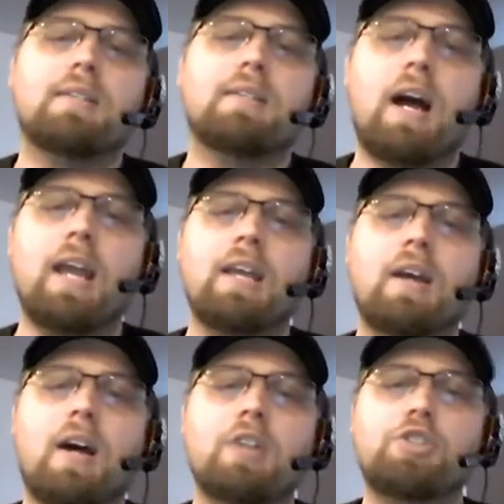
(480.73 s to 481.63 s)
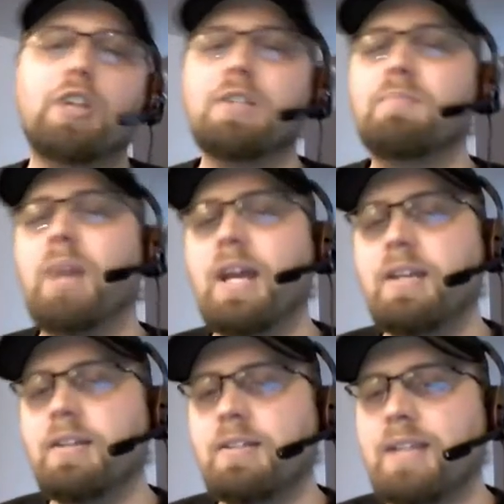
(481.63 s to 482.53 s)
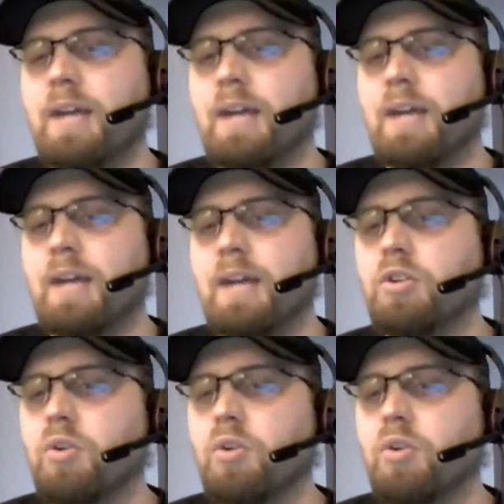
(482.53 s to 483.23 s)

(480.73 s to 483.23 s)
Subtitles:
Next up, we've got Hull Reach, also from